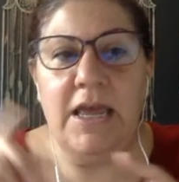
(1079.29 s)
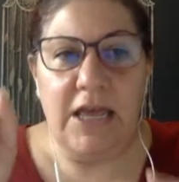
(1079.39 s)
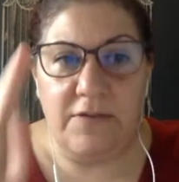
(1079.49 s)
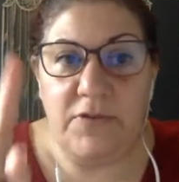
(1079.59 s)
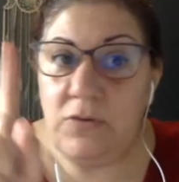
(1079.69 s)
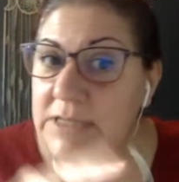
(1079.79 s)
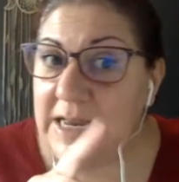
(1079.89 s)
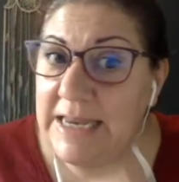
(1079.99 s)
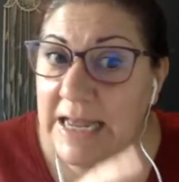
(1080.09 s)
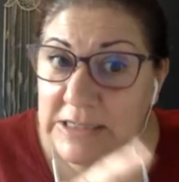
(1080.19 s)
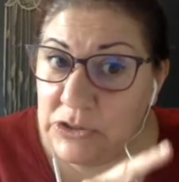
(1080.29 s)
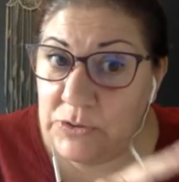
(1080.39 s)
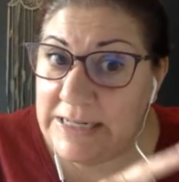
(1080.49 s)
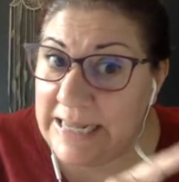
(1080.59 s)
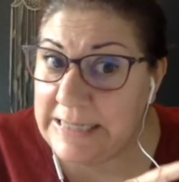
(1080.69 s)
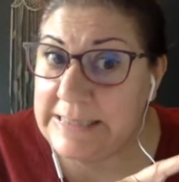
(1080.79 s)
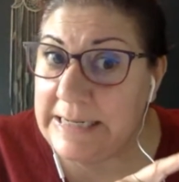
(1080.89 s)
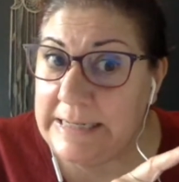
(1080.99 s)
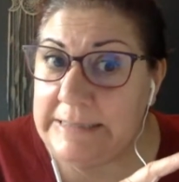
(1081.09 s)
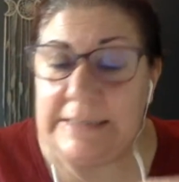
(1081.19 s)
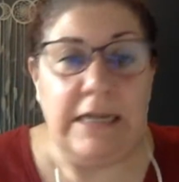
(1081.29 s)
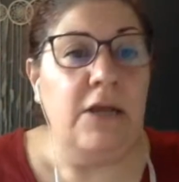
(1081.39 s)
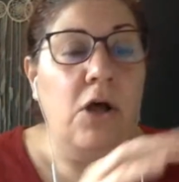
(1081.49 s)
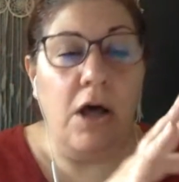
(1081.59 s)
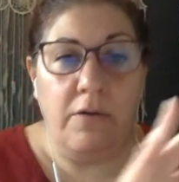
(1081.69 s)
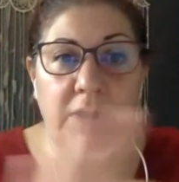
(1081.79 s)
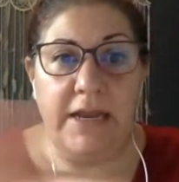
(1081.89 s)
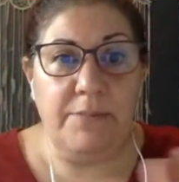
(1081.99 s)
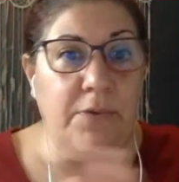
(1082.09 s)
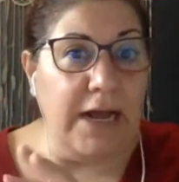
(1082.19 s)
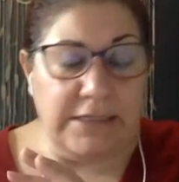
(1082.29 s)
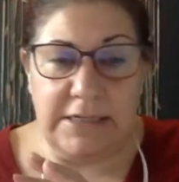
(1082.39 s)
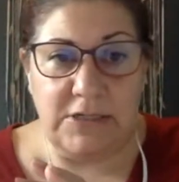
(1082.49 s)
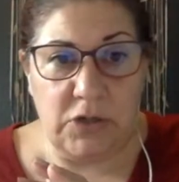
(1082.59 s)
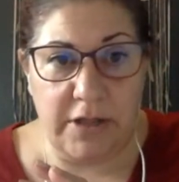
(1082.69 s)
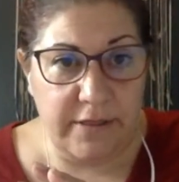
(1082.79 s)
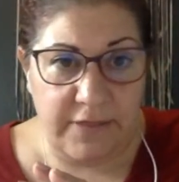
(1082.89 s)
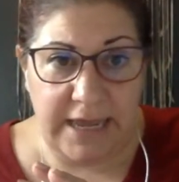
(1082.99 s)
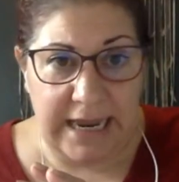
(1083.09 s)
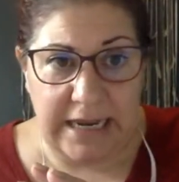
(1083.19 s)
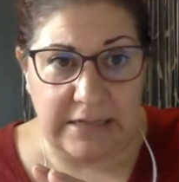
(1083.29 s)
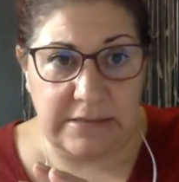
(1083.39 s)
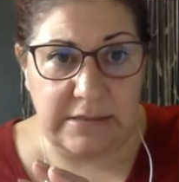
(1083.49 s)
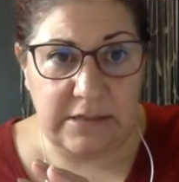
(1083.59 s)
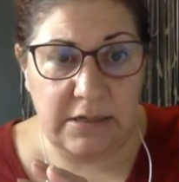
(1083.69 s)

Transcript: If you said yes to the lessons, already processed all the things.